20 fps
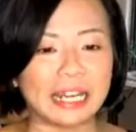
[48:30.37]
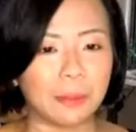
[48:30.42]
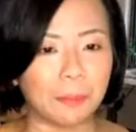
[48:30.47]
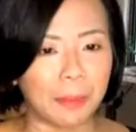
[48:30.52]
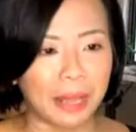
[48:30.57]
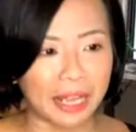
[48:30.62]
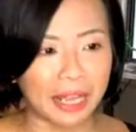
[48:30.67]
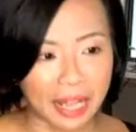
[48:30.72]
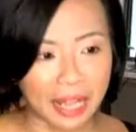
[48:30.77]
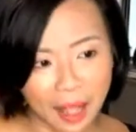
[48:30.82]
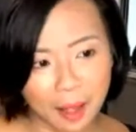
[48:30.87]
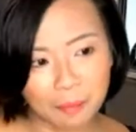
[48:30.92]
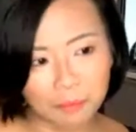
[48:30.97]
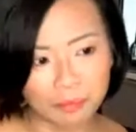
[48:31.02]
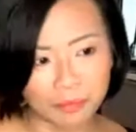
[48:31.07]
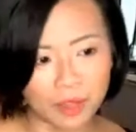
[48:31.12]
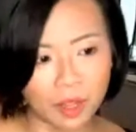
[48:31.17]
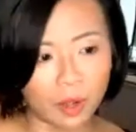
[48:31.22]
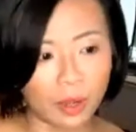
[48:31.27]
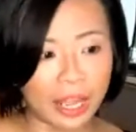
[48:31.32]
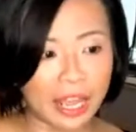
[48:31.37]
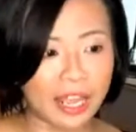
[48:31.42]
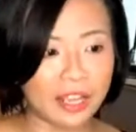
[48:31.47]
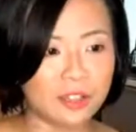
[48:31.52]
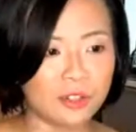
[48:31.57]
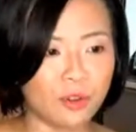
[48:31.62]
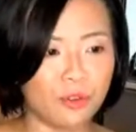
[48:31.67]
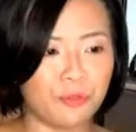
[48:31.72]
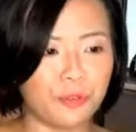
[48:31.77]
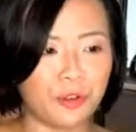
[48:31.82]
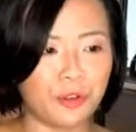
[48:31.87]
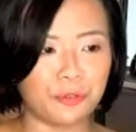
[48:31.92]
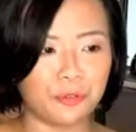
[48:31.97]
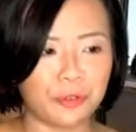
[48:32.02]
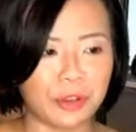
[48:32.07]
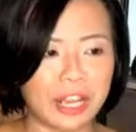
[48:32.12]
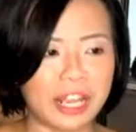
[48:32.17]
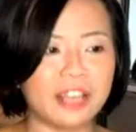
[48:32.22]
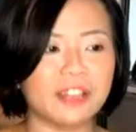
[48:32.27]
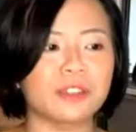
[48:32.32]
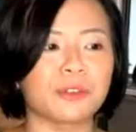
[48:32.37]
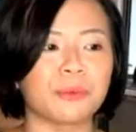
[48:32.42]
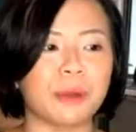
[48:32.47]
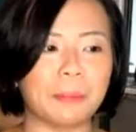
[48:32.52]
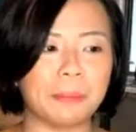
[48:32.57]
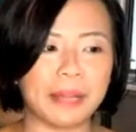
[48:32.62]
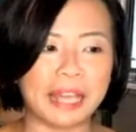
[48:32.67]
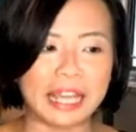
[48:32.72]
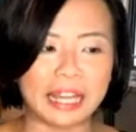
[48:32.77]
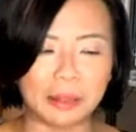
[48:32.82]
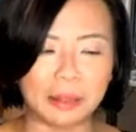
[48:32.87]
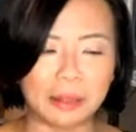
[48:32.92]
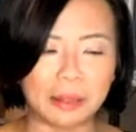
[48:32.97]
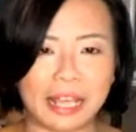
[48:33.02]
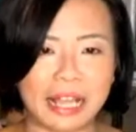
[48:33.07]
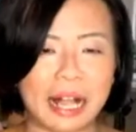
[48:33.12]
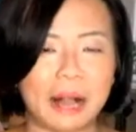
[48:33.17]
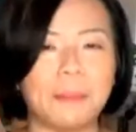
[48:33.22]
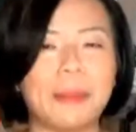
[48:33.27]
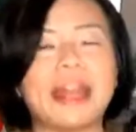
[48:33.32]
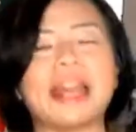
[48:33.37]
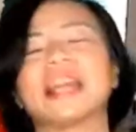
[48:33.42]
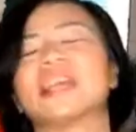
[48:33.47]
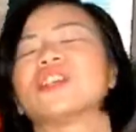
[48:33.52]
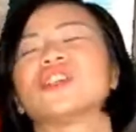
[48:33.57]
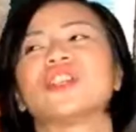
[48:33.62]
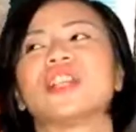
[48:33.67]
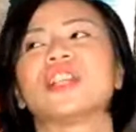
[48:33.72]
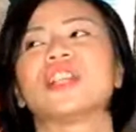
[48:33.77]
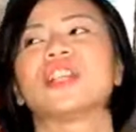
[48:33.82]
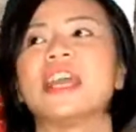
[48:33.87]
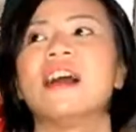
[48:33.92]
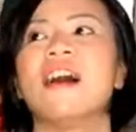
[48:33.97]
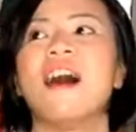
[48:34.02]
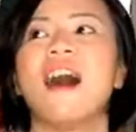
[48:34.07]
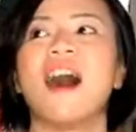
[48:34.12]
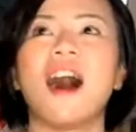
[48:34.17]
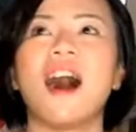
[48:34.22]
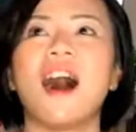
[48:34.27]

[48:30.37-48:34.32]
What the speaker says: makeup, okay, do feel free to replicate the makeup and actually